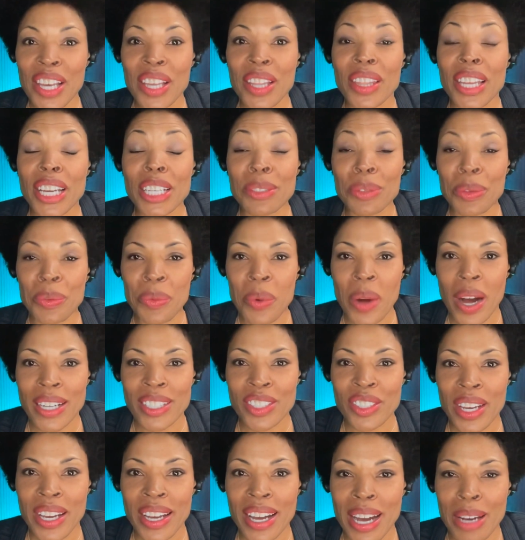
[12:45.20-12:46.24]
Thanks for
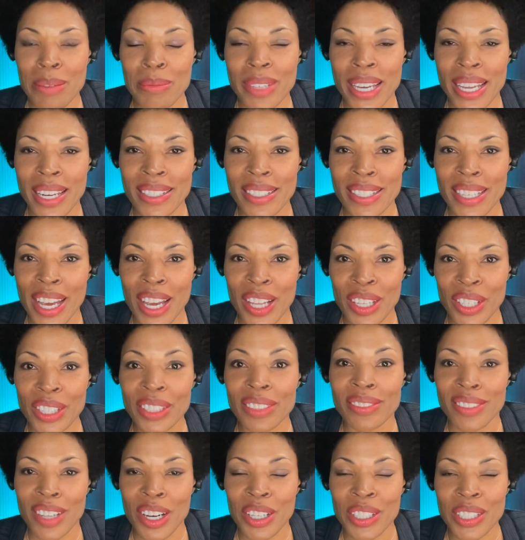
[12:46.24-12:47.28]
watching. I'm Dana Taylor.
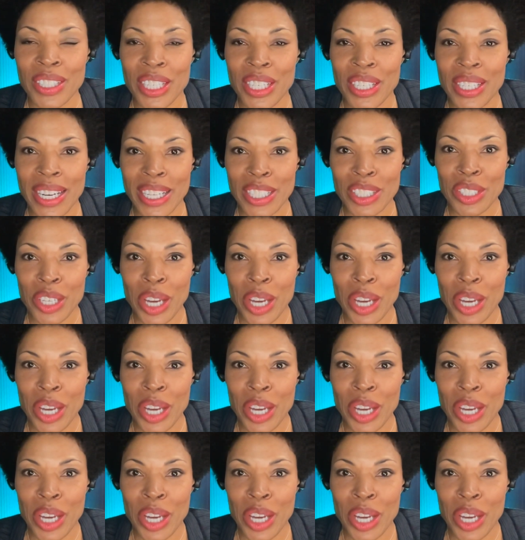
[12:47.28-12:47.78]
I'll see you next